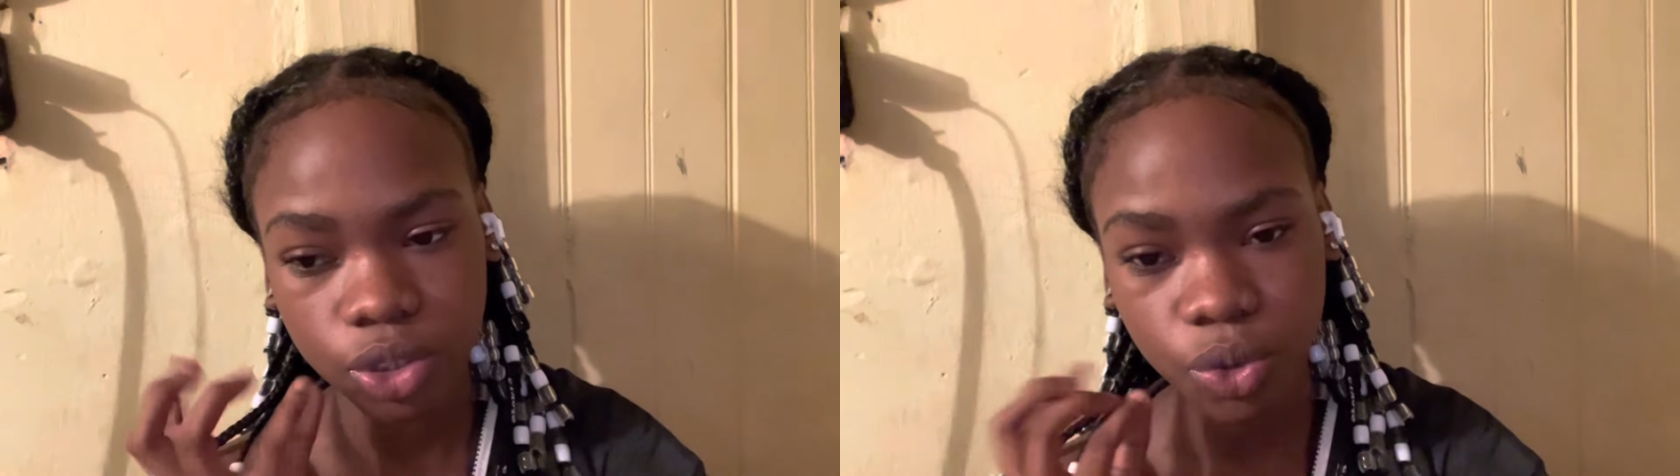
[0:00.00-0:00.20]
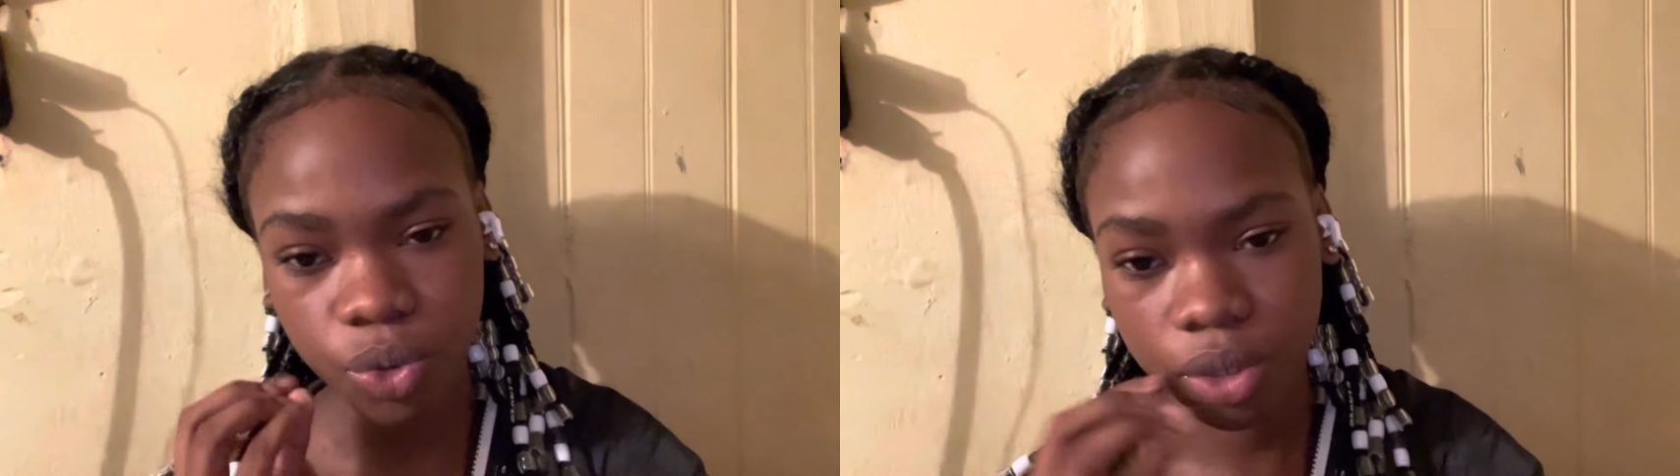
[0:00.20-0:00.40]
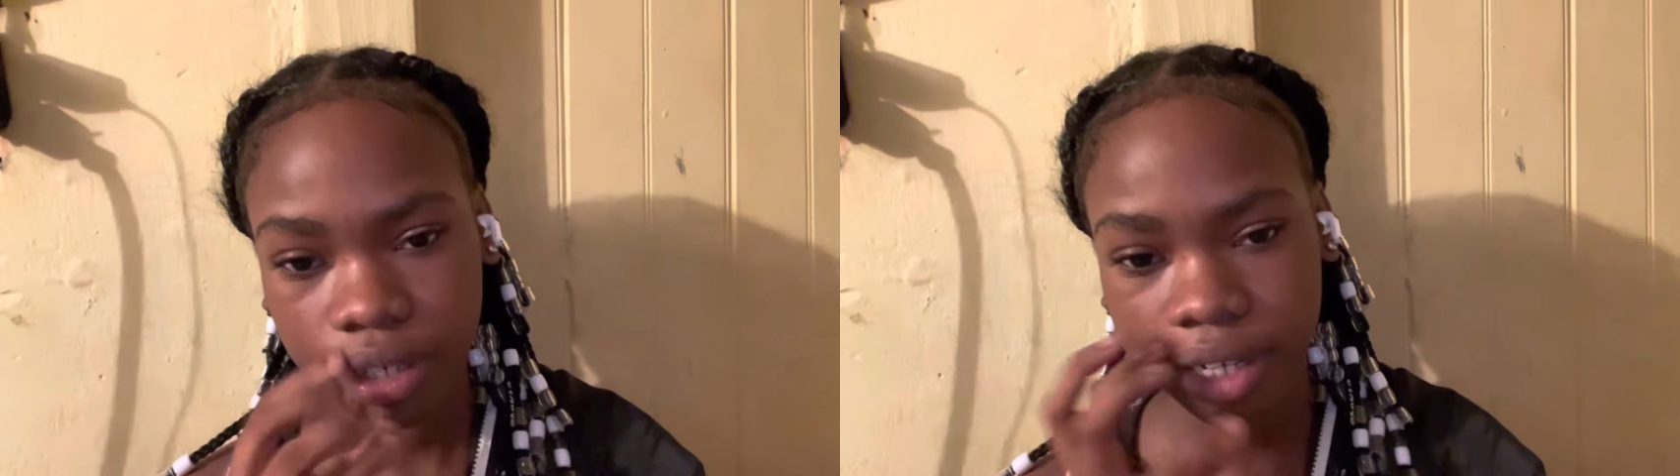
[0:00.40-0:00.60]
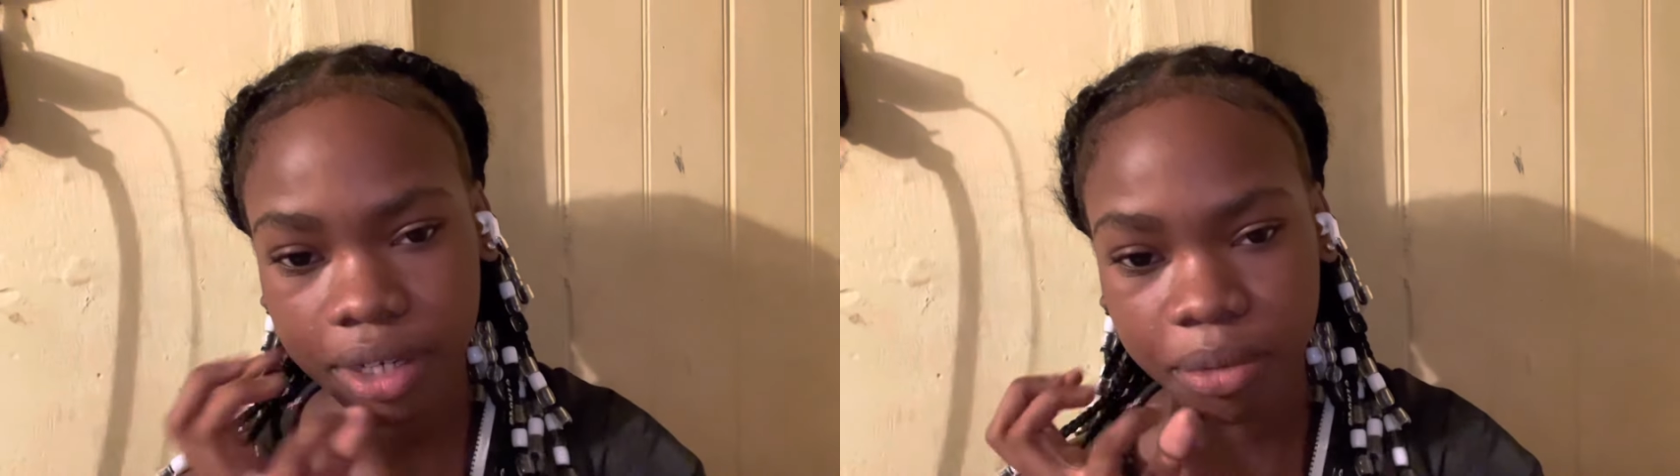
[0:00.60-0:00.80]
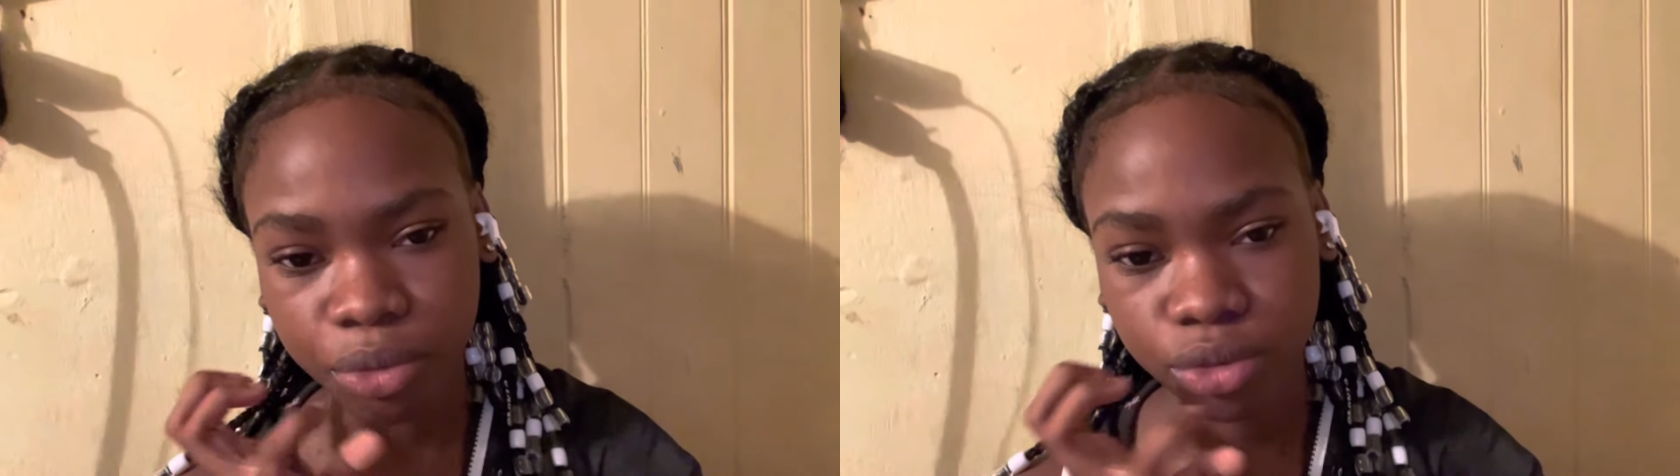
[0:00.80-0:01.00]
do in
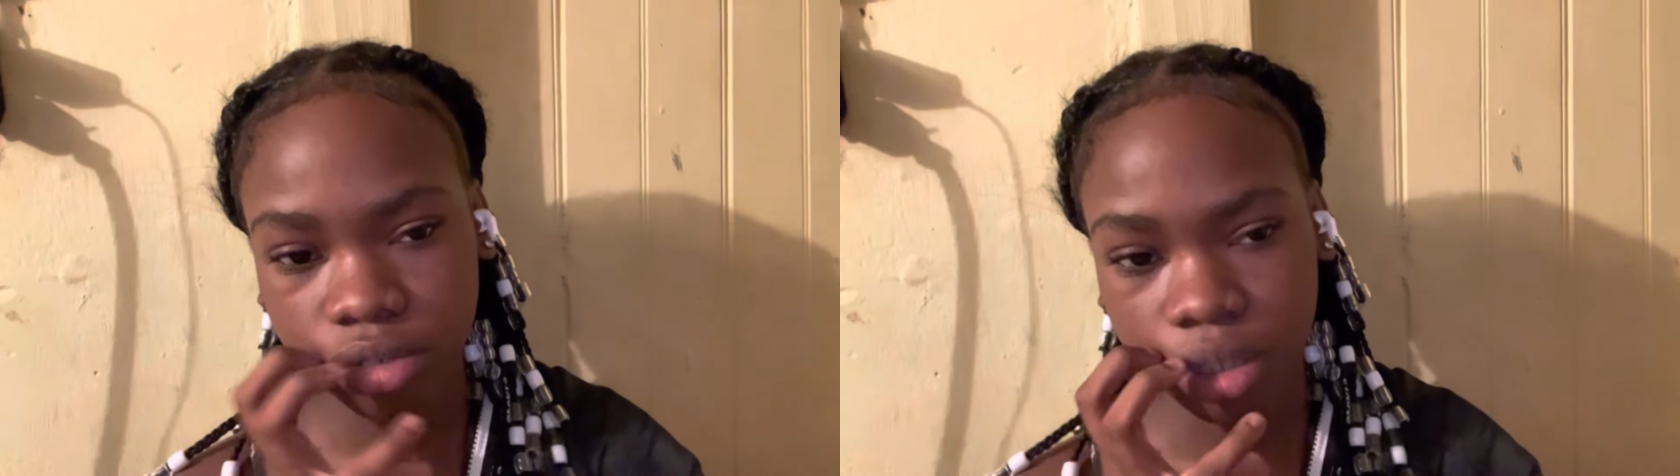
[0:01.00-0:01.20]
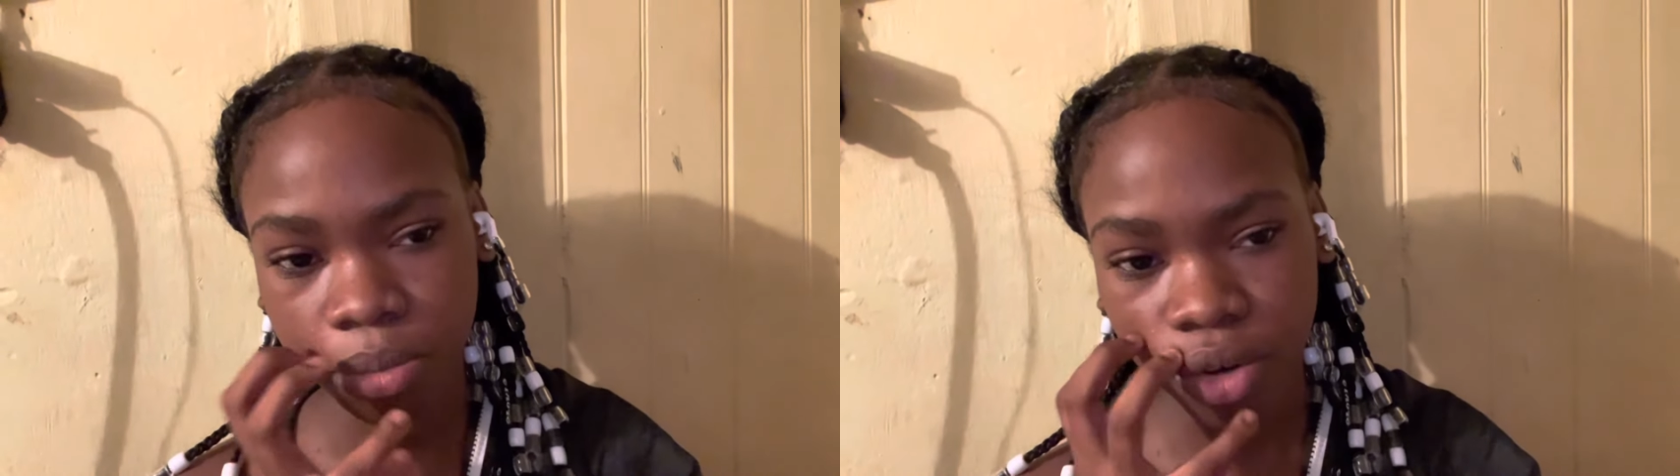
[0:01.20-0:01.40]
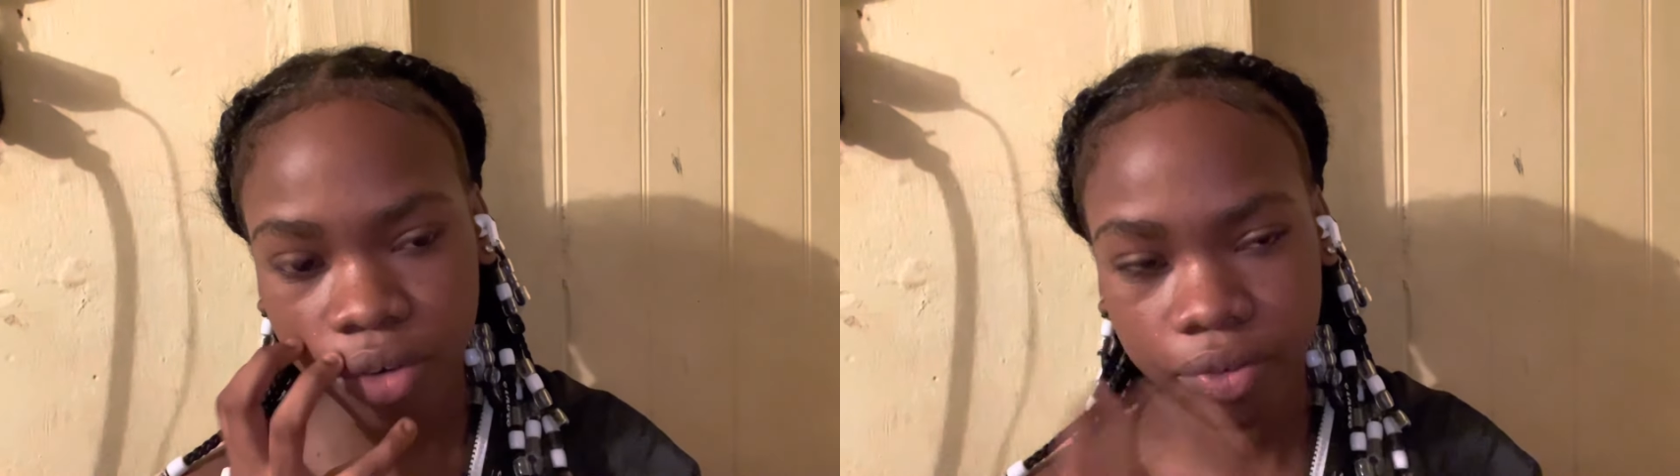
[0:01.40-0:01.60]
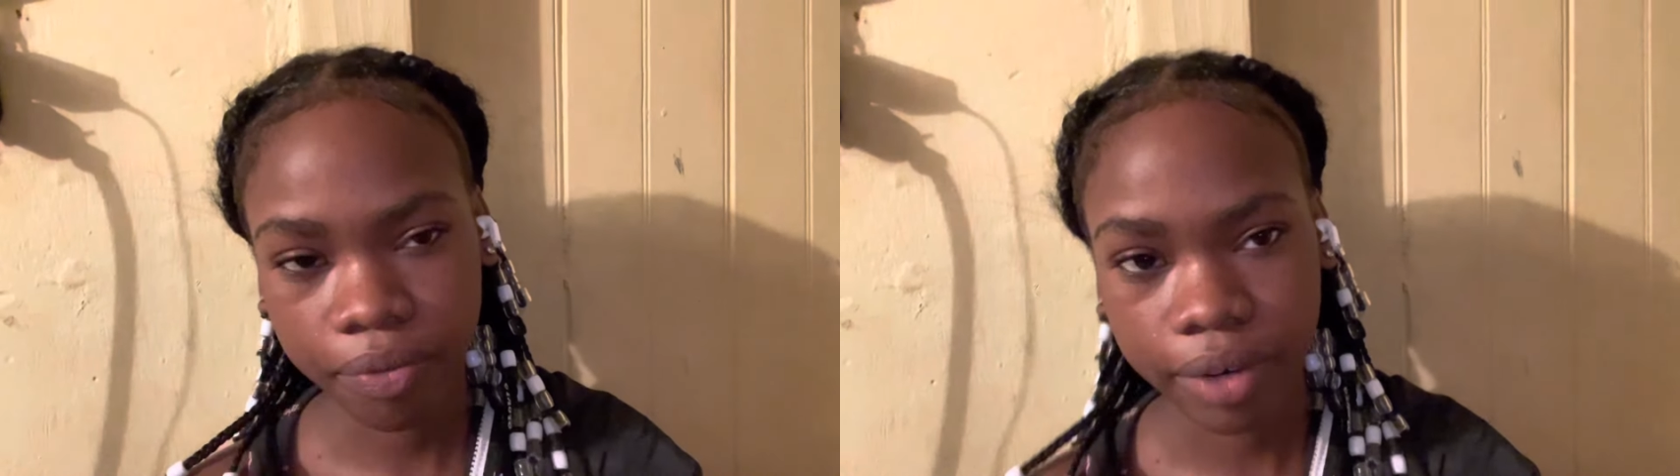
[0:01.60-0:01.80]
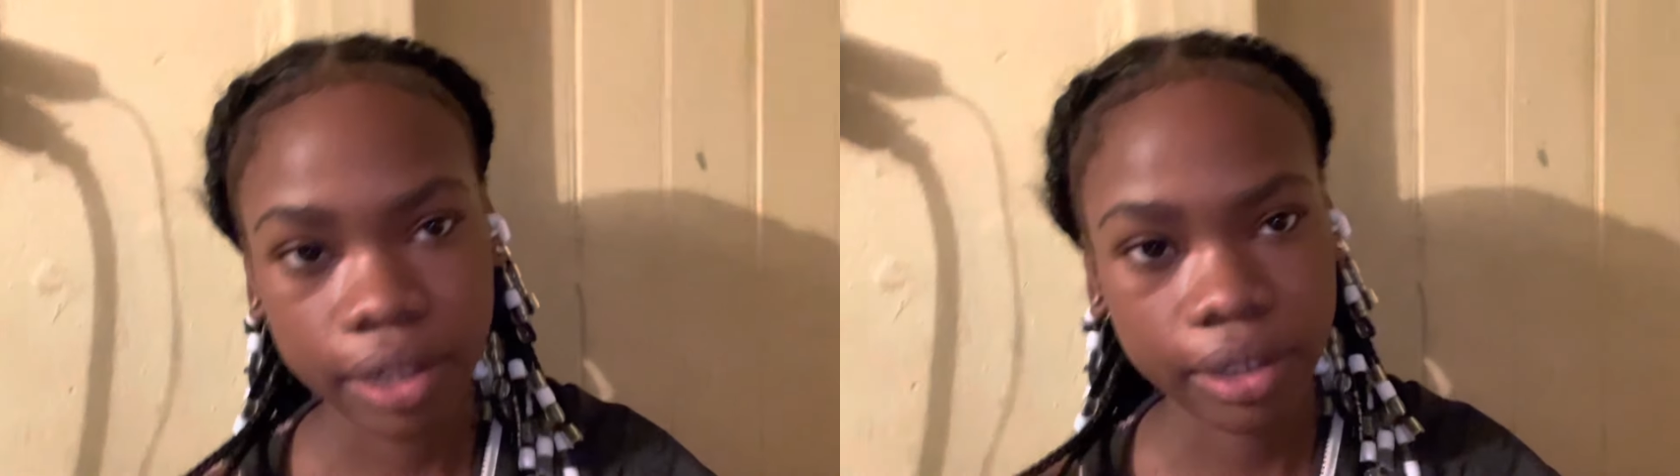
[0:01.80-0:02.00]
the mood and more for
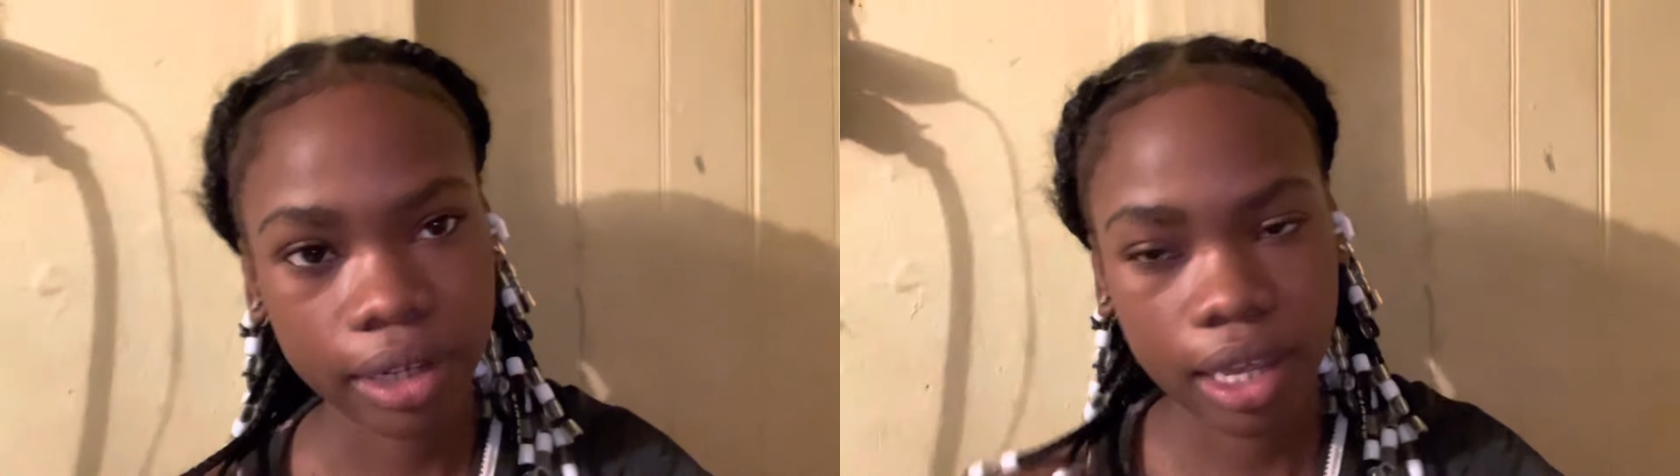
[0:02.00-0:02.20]
vlog.